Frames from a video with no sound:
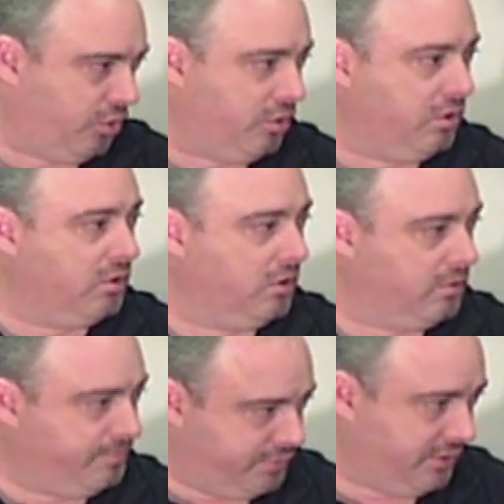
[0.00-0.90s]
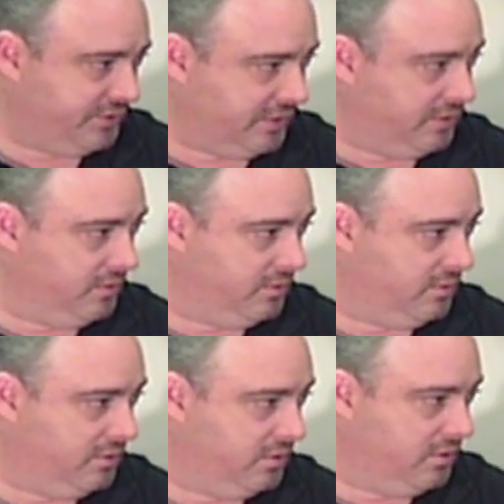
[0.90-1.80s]
per person.
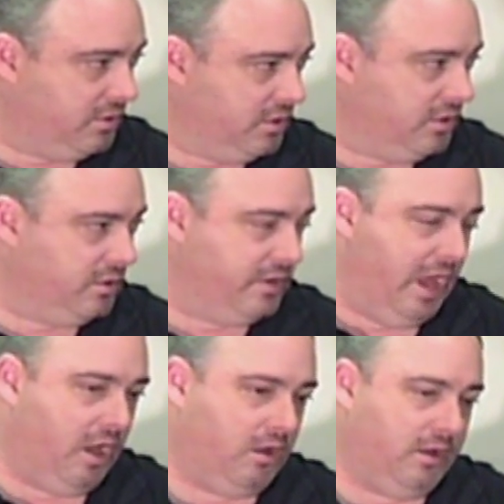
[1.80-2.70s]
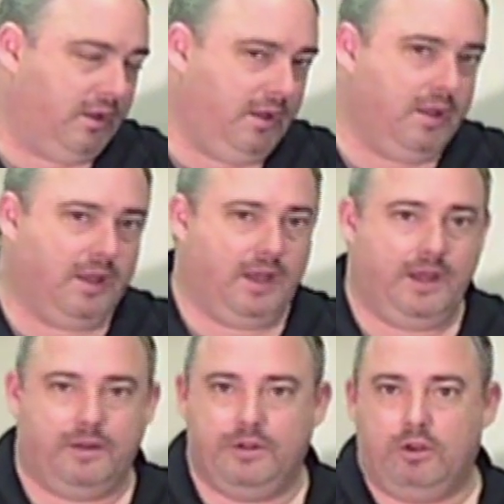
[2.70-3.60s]
Now,
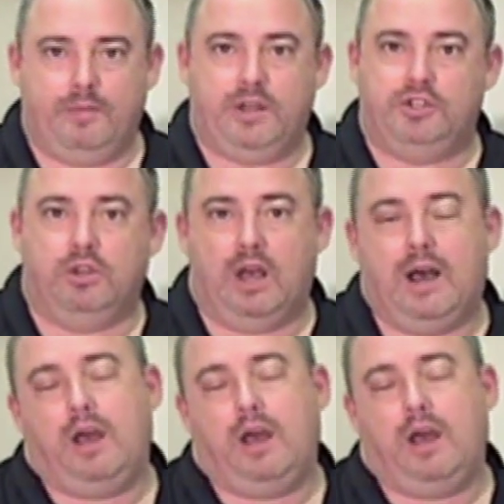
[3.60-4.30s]
I don't know about you.